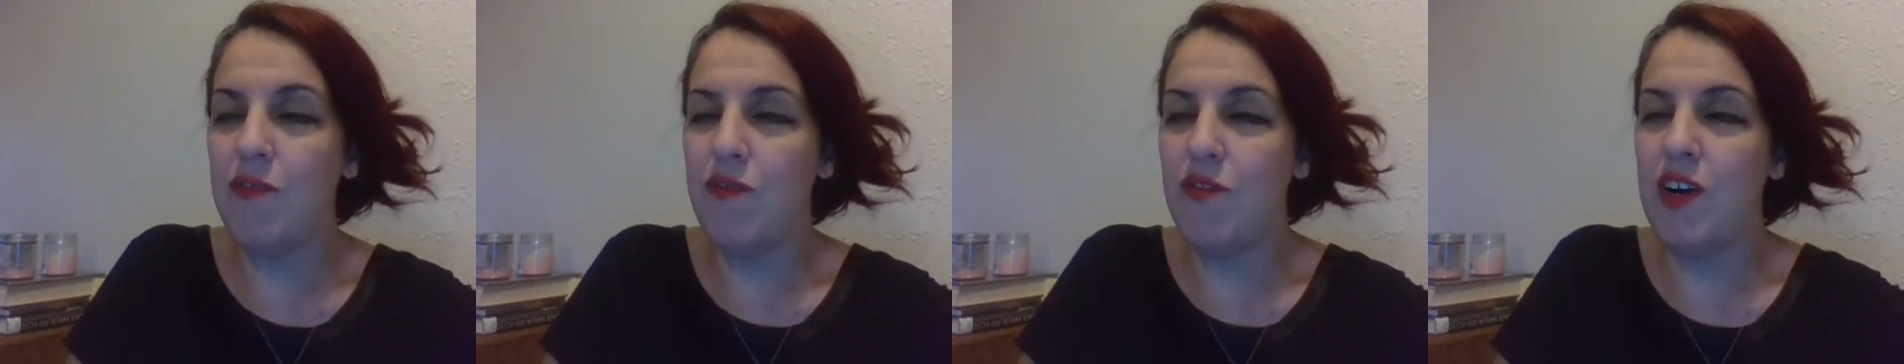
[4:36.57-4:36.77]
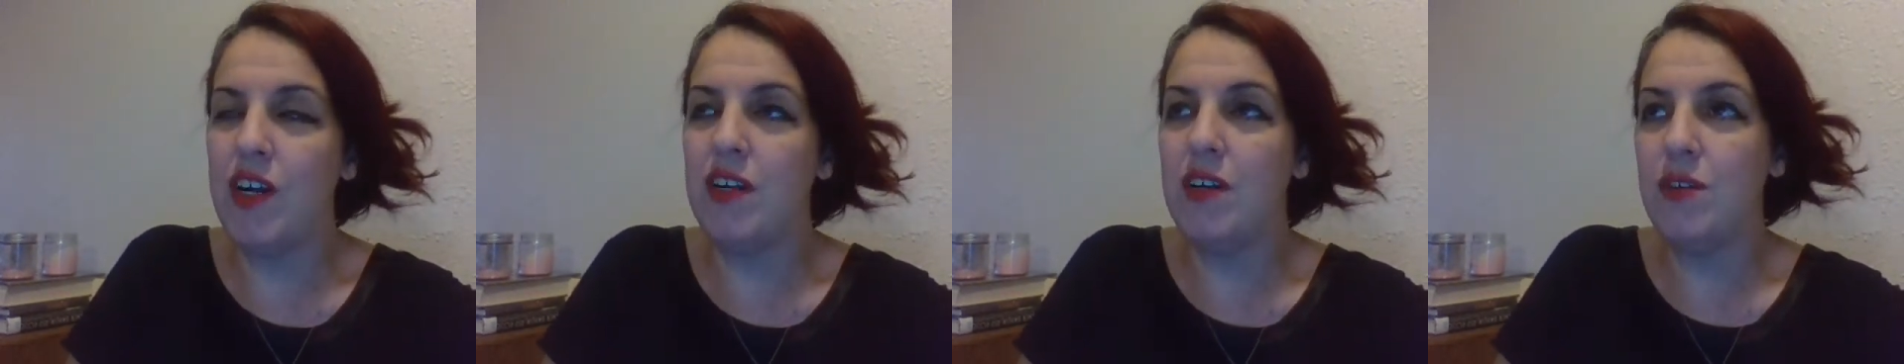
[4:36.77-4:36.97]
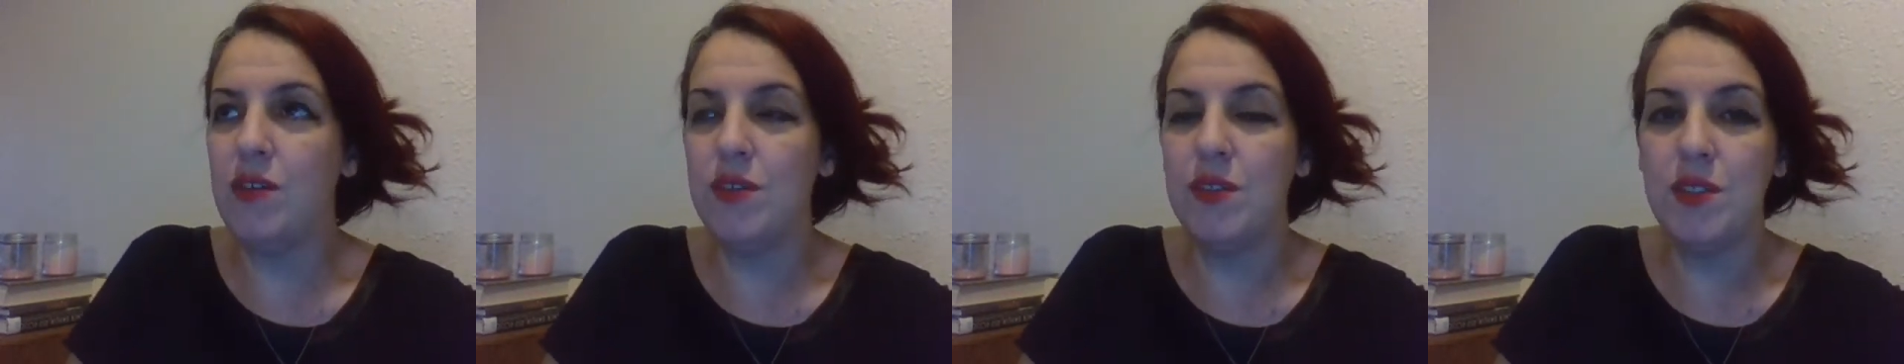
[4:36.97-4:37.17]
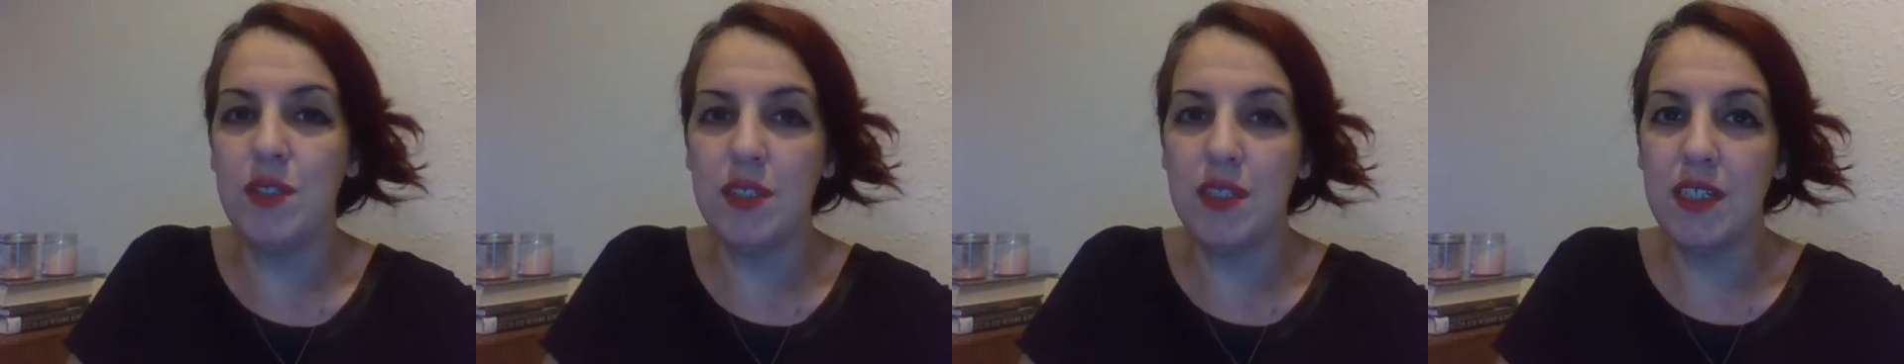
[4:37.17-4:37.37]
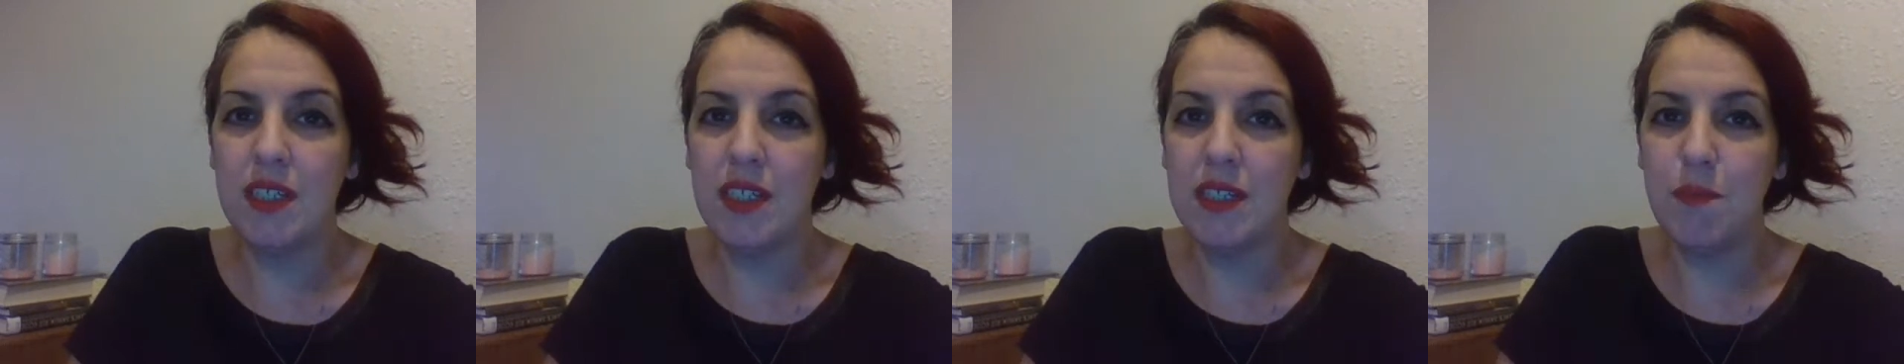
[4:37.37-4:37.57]
freckles,
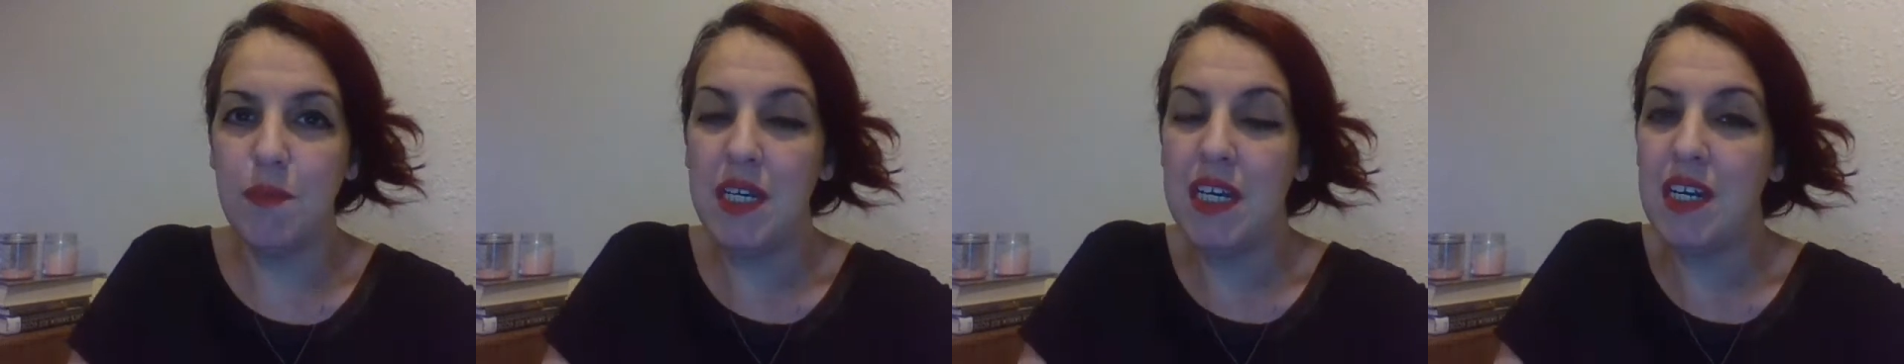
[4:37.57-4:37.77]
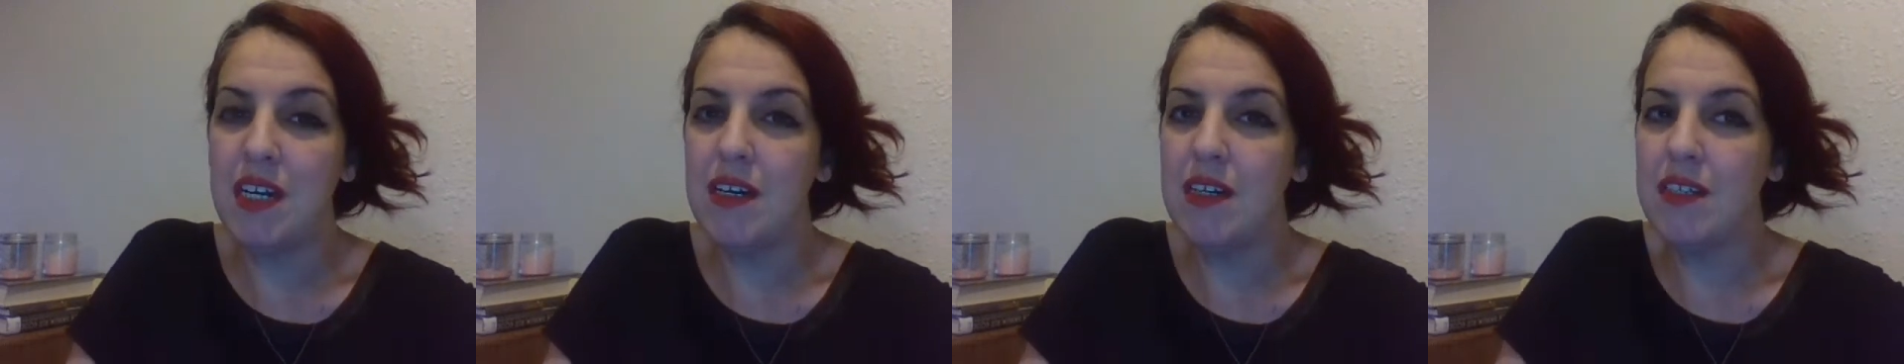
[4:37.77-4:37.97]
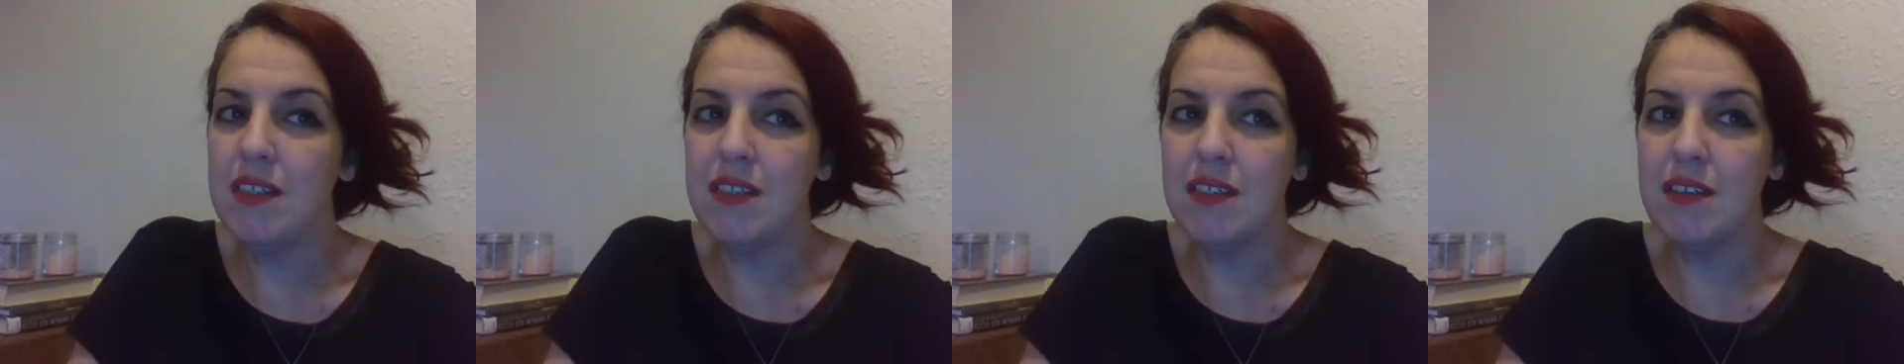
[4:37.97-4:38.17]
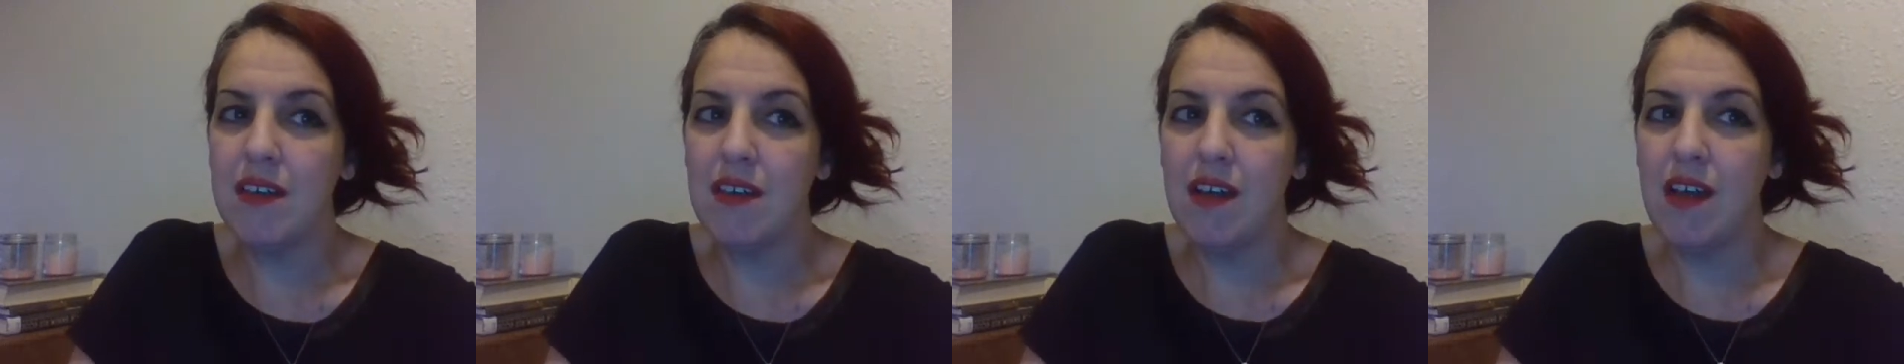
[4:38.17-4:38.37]
because